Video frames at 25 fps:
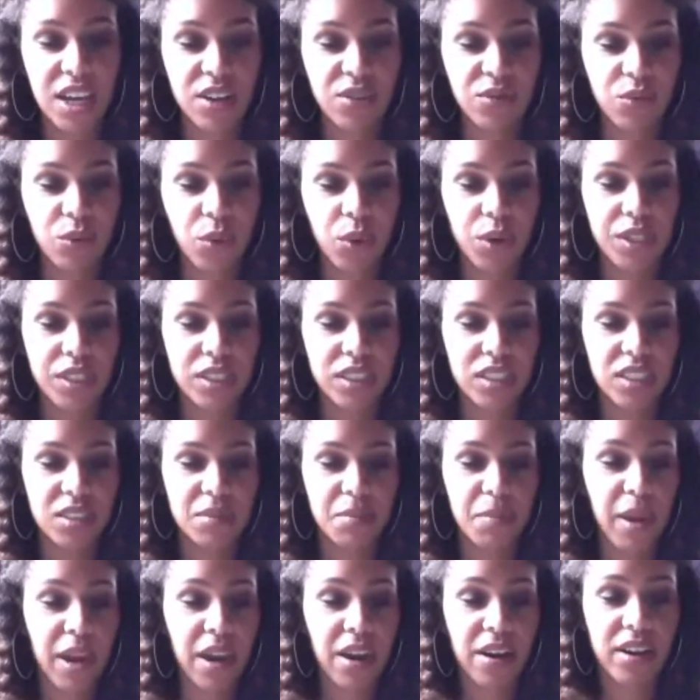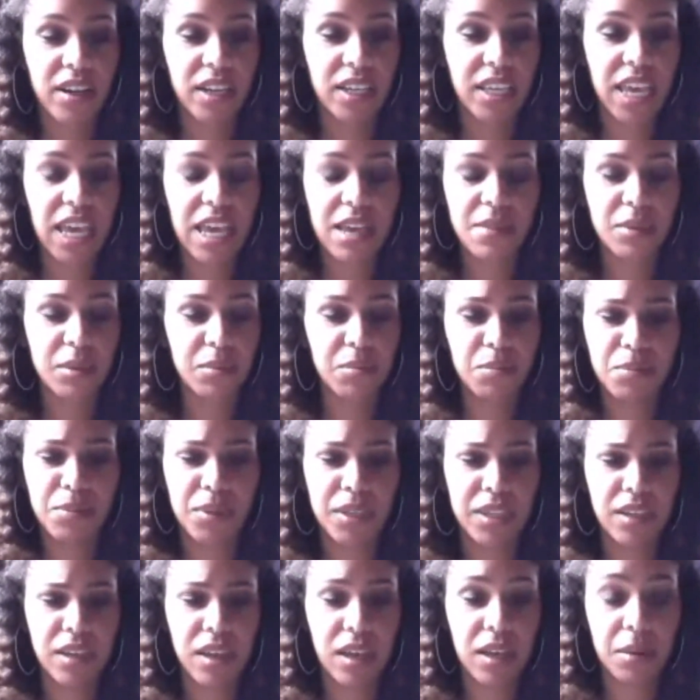Then Royce's parry came
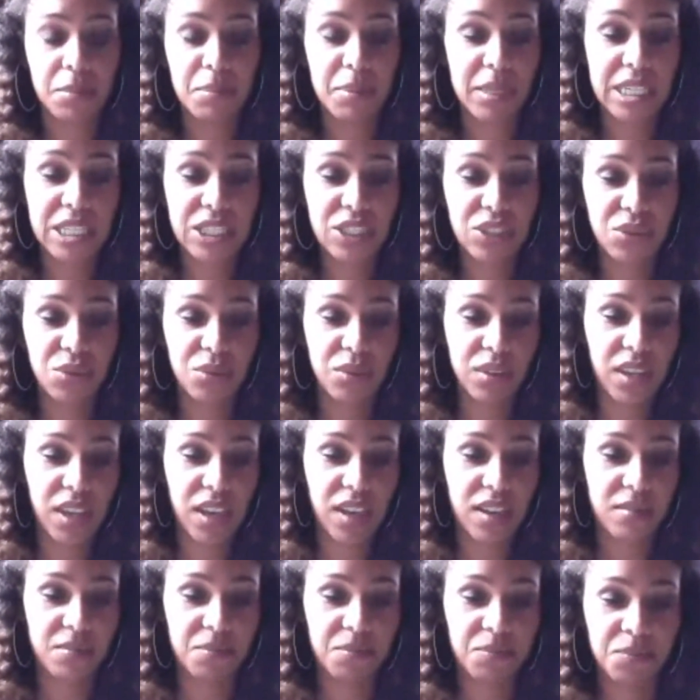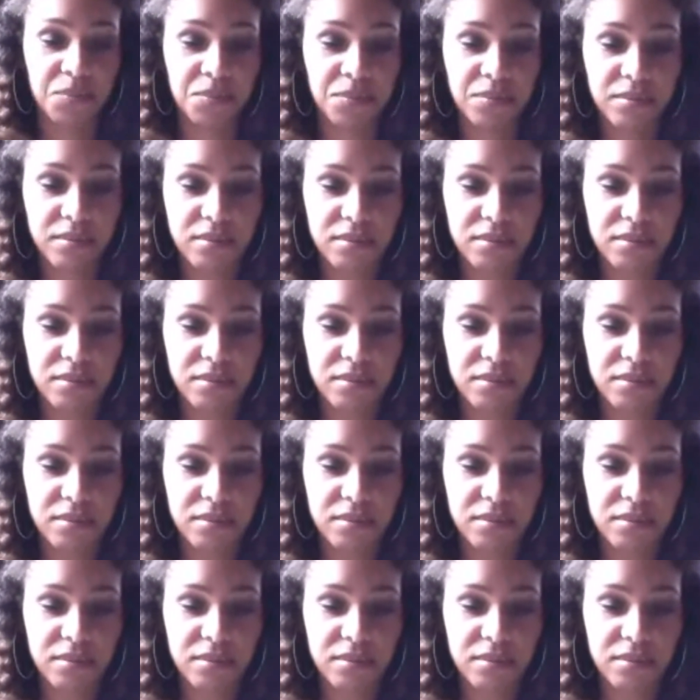a beat too late.